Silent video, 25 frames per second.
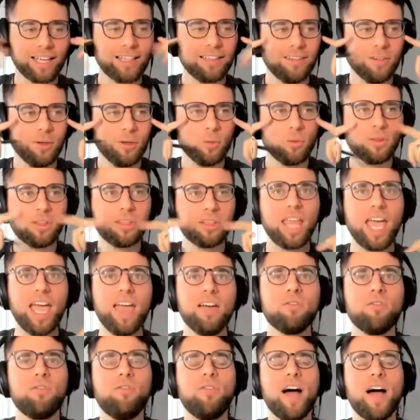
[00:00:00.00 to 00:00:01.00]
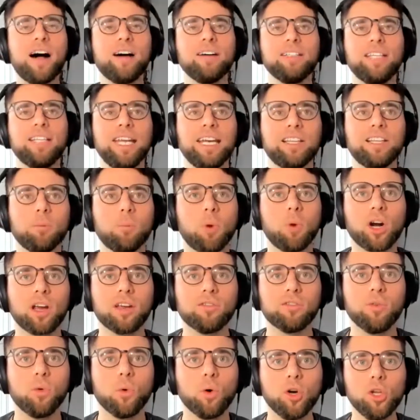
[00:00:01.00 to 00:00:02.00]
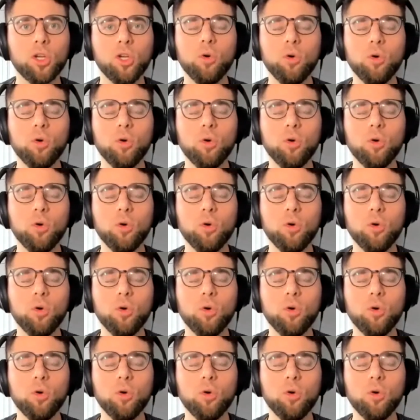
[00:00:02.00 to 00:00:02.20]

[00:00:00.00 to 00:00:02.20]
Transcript: dude, they have validated the market for you.